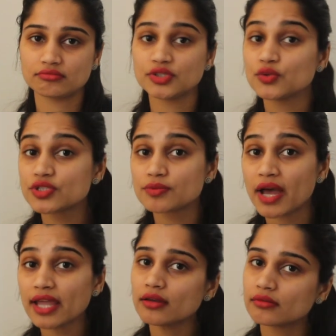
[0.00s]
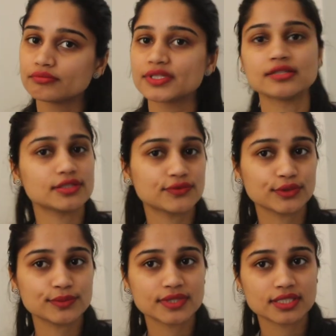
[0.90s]
used by business
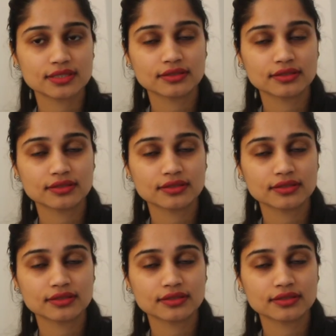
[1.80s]
firms.